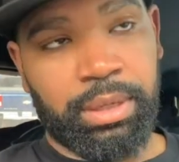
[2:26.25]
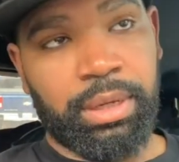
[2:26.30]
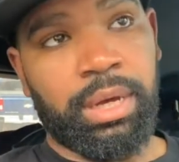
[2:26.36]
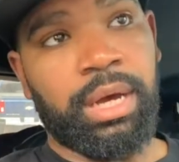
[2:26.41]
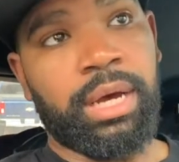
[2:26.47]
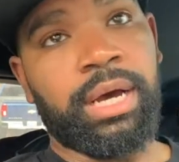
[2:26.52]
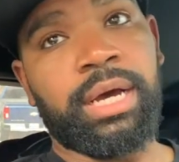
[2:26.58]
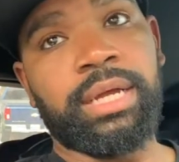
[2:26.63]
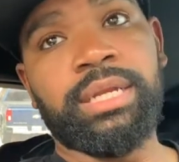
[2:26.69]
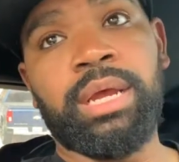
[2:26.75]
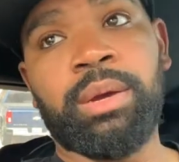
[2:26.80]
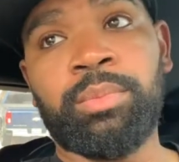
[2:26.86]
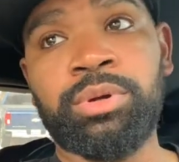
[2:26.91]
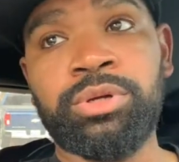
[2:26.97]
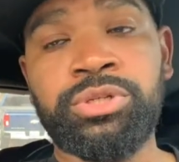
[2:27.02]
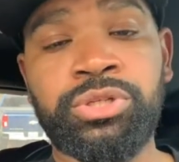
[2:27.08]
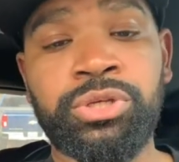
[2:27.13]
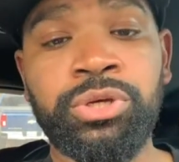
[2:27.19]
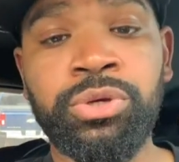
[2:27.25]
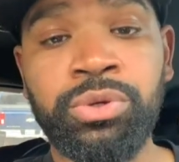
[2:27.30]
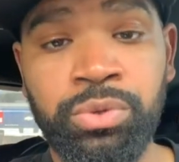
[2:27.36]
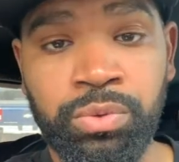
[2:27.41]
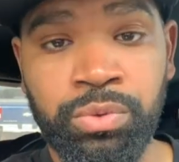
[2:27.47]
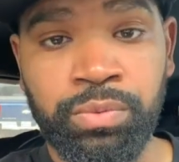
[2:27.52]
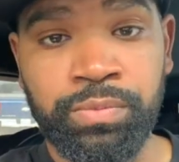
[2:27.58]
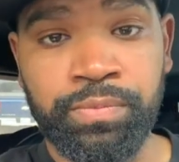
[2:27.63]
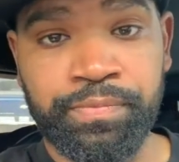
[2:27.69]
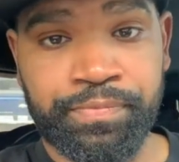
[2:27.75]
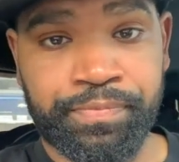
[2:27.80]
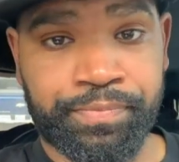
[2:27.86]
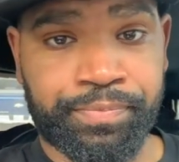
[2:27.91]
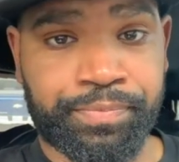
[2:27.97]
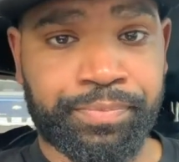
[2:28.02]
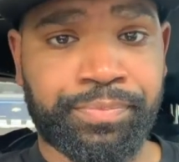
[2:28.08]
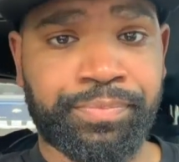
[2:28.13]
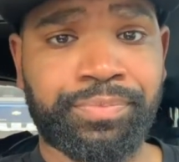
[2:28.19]
Number 2,
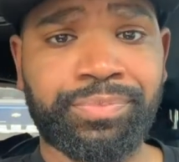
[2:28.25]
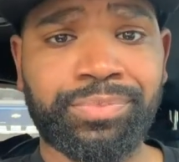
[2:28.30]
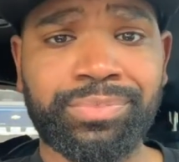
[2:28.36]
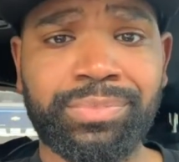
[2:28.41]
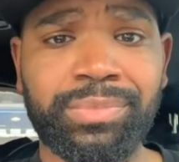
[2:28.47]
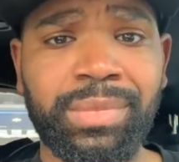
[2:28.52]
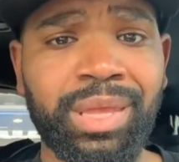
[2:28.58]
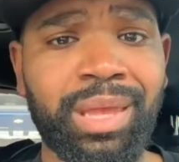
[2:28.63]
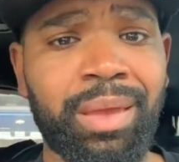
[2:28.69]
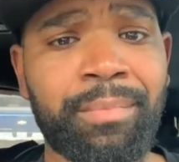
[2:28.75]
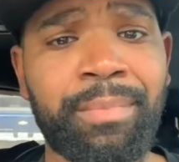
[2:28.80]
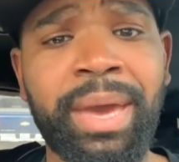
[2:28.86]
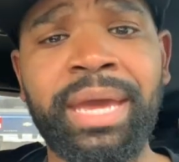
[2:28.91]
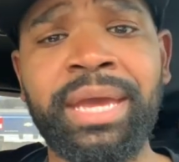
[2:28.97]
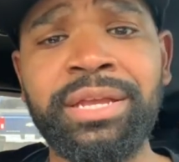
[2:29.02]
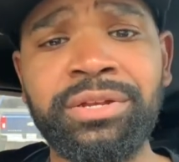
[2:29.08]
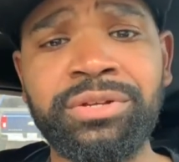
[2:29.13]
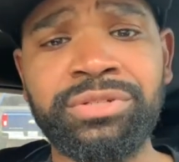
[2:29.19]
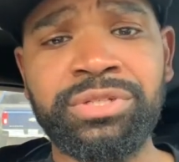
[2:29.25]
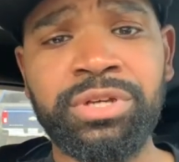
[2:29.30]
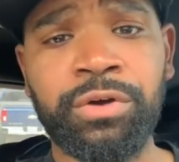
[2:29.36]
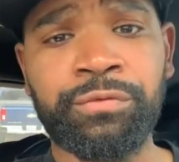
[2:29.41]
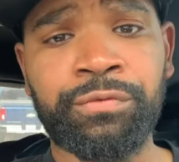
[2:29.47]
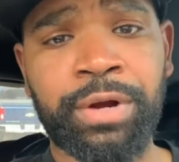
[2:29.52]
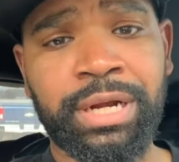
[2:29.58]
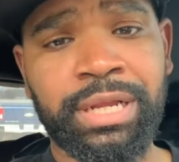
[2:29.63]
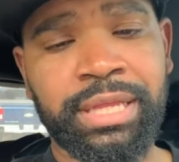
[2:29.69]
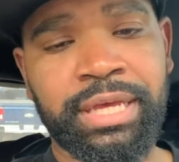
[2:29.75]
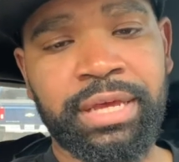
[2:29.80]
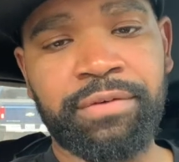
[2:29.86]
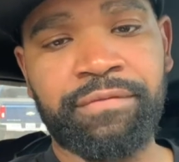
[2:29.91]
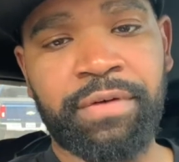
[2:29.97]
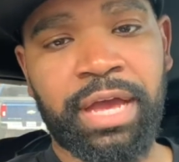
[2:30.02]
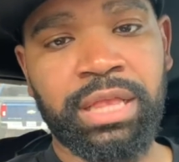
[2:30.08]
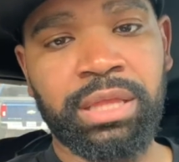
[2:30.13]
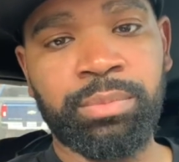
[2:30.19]
making yourself readily
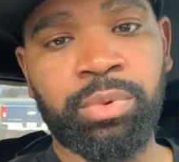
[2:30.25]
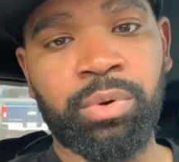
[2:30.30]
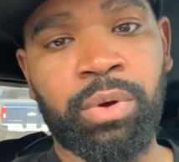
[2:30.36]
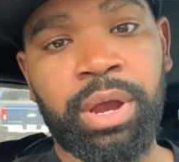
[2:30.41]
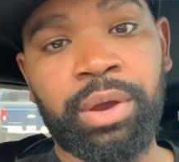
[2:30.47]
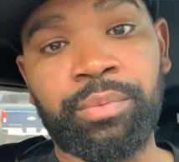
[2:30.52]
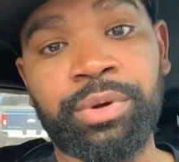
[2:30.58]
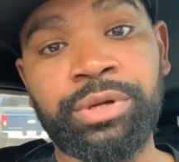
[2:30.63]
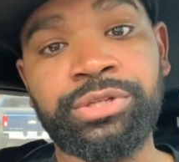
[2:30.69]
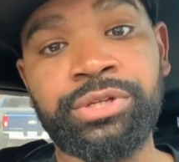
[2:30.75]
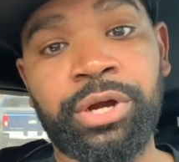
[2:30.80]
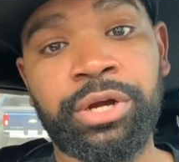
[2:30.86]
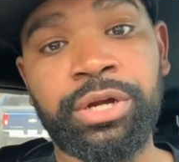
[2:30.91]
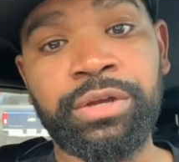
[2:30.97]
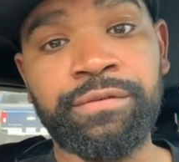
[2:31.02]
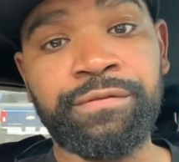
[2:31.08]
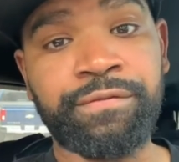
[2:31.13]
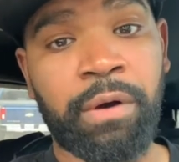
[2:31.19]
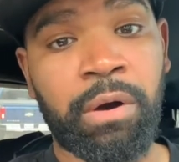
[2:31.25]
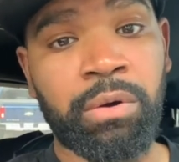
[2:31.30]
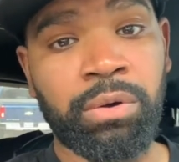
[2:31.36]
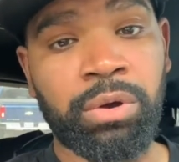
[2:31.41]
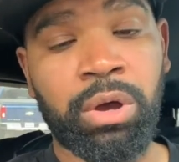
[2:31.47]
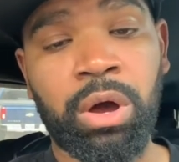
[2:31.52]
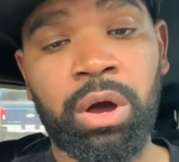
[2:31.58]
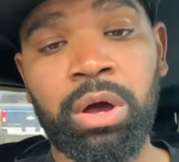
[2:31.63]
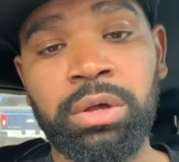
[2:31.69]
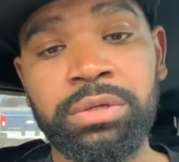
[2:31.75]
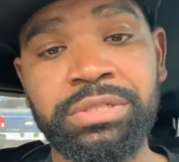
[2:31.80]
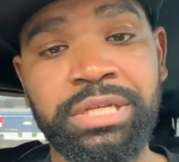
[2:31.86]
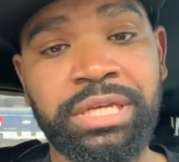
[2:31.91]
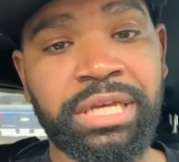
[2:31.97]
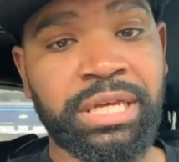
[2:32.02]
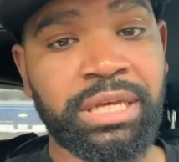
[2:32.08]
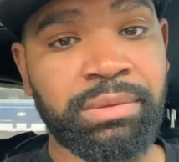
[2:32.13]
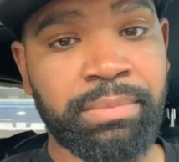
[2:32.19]
available and returning phone calls,
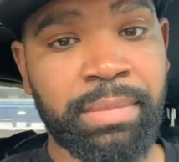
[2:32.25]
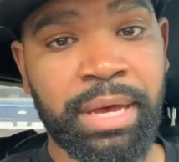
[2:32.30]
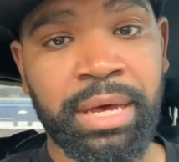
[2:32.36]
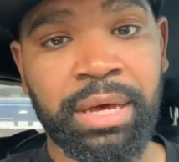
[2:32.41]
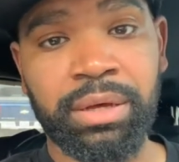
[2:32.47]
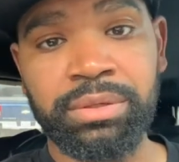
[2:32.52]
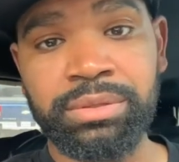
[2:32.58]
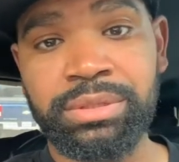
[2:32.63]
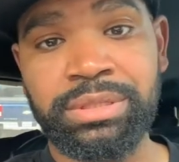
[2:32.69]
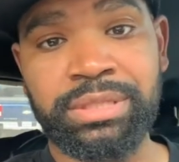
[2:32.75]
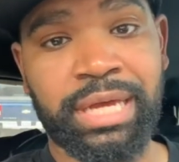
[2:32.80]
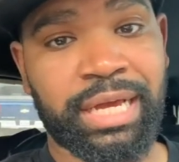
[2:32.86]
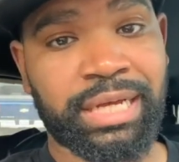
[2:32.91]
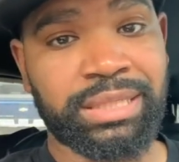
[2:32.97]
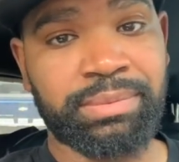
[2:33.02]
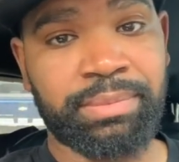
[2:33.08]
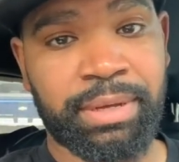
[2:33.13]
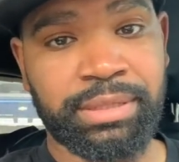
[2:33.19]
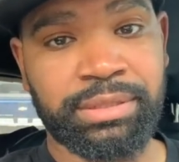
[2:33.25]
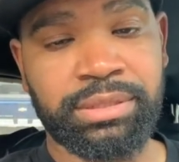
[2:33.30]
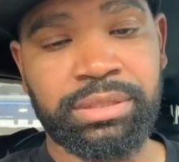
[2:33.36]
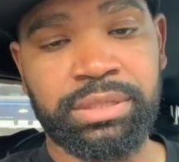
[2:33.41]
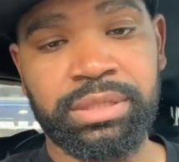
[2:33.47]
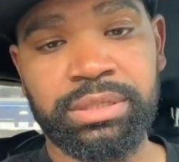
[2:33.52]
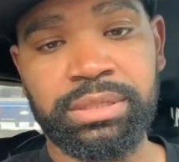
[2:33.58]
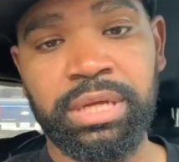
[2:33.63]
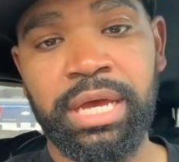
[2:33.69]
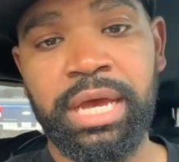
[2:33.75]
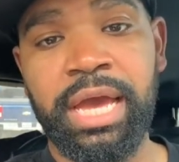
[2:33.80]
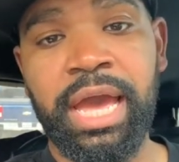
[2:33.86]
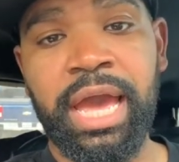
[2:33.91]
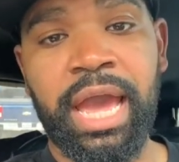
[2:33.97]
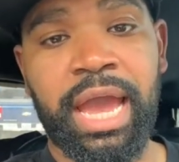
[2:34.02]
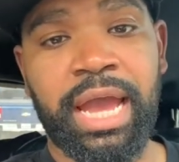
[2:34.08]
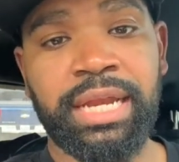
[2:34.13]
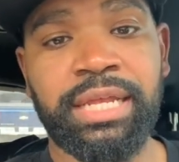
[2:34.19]
emails, text messages,
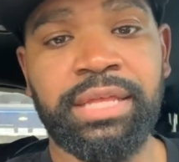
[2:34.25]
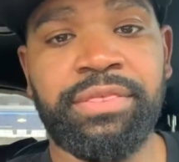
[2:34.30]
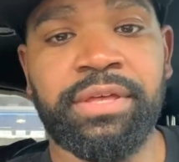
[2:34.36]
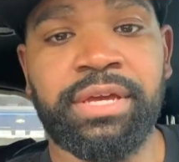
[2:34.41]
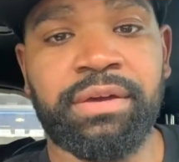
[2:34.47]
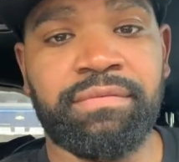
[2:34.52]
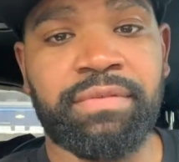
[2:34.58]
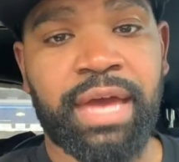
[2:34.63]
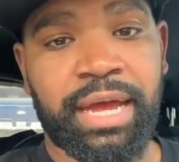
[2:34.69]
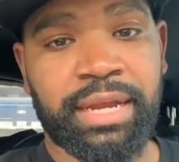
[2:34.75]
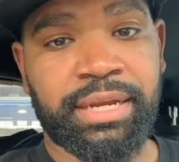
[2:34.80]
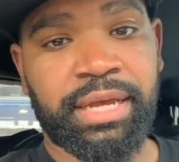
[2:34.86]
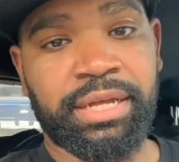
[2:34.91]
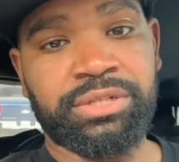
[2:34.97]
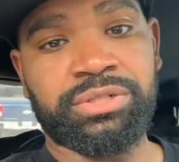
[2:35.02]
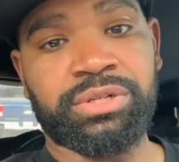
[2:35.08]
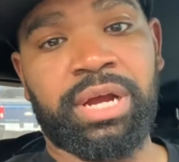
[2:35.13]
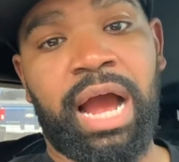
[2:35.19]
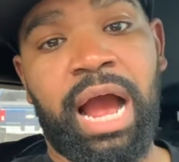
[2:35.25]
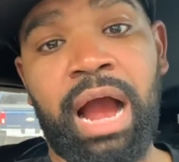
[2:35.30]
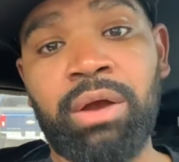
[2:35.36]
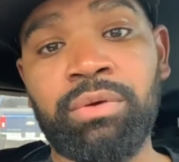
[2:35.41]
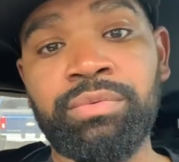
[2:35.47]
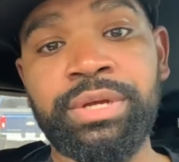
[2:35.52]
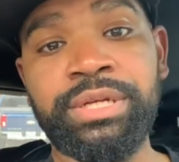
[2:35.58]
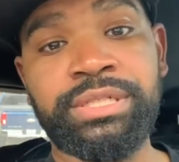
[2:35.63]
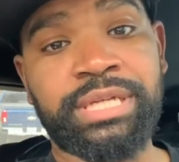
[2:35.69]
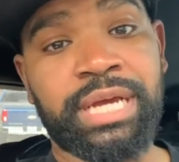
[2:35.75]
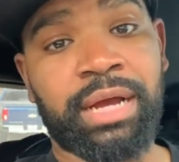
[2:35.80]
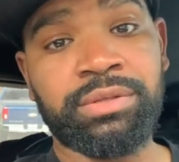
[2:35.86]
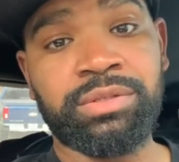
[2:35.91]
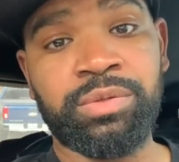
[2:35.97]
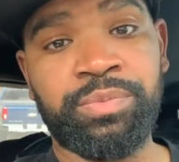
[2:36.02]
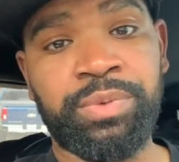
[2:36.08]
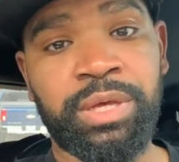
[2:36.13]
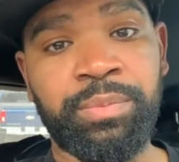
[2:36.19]
anything of that nature. I'll reach out
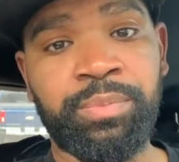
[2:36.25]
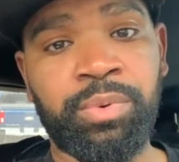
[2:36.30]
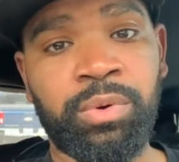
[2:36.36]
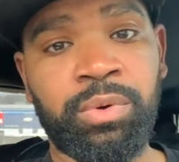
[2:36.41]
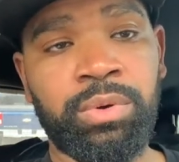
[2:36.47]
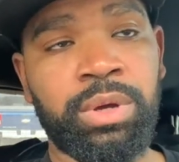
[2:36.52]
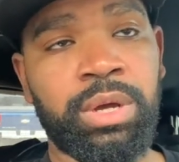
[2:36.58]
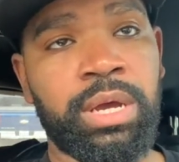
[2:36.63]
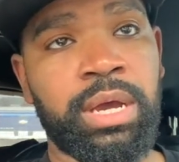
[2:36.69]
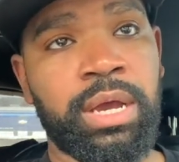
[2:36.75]
to people.